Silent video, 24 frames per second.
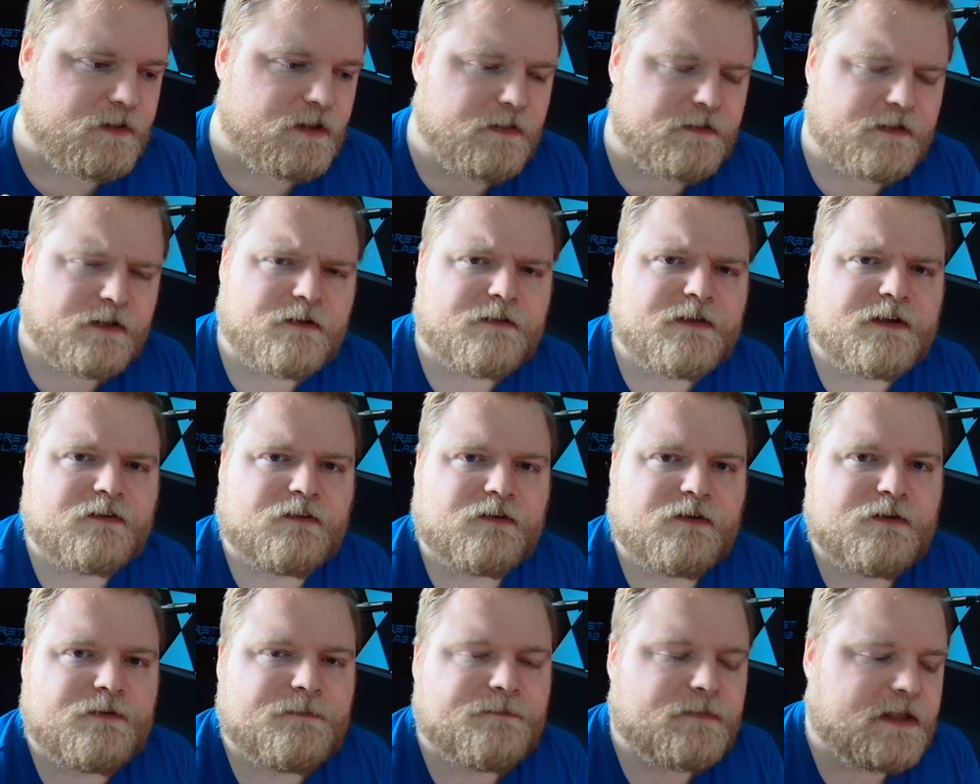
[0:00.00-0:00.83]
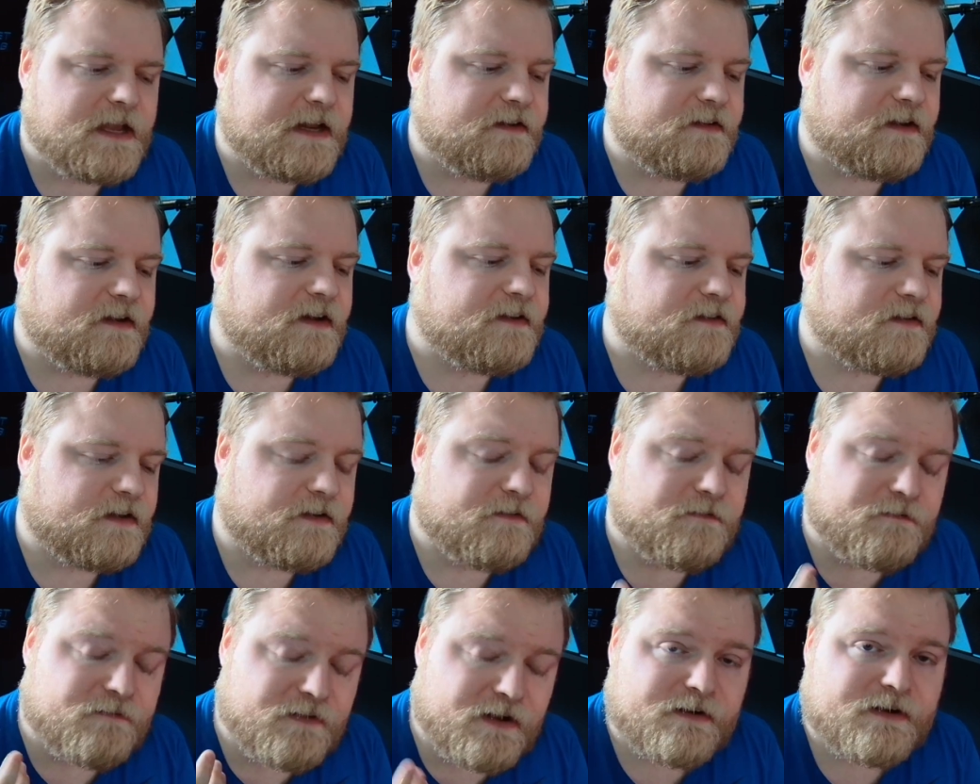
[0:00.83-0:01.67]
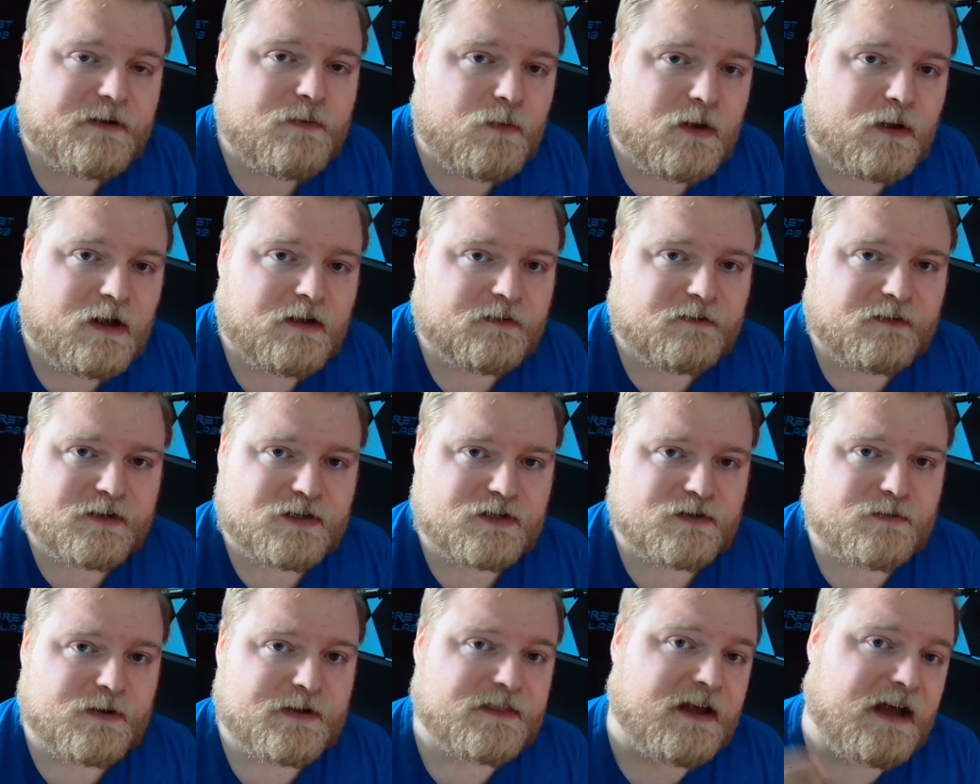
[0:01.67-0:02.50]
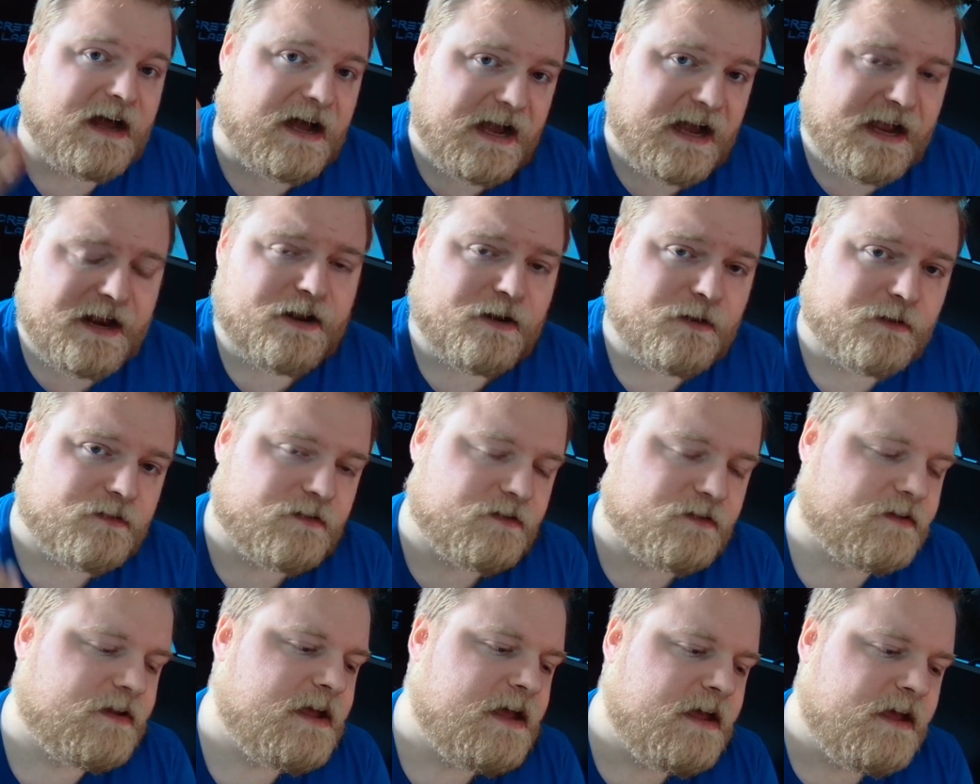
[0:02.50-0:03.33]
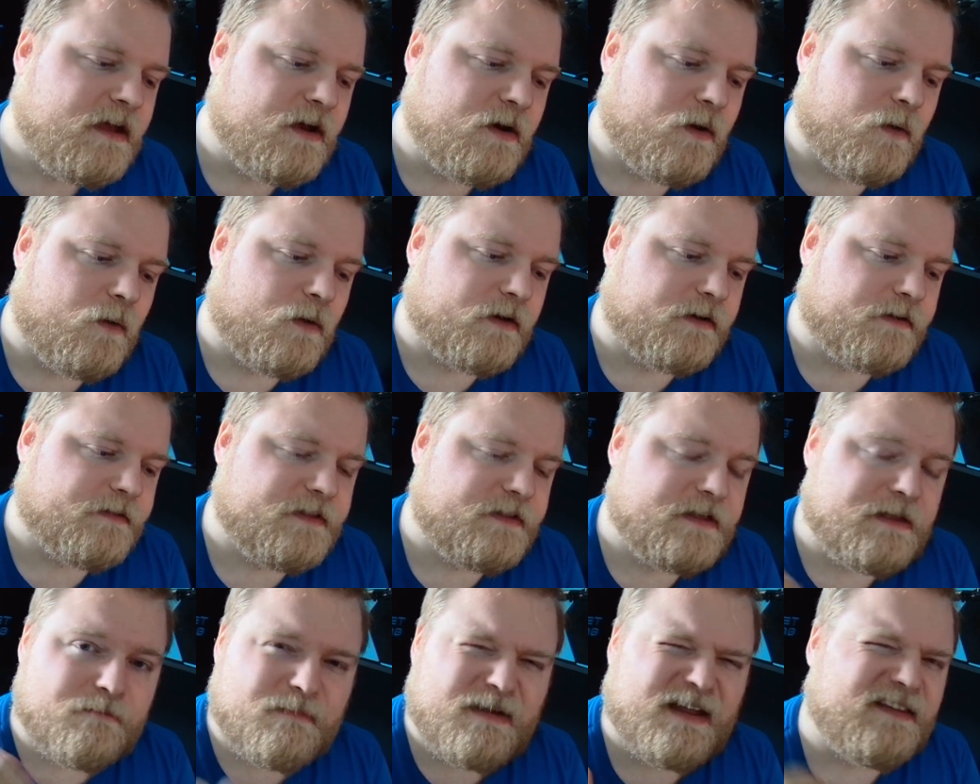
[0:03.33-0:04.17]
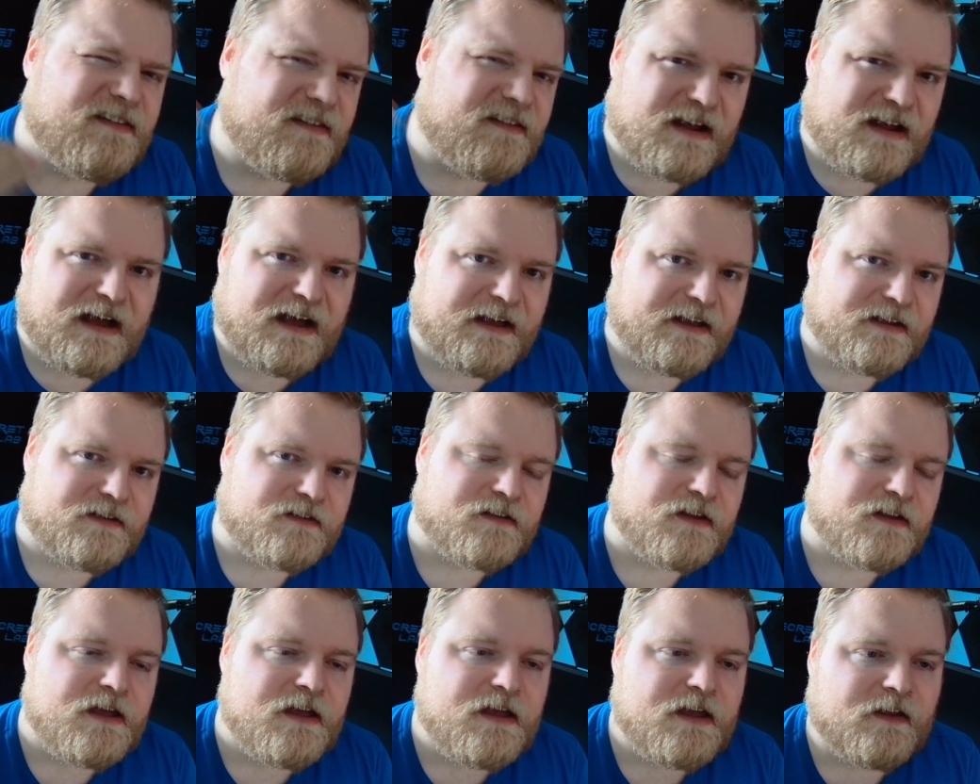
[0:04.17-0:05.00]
The other thing too, it does very well accentuate the high notes or the mids and highs.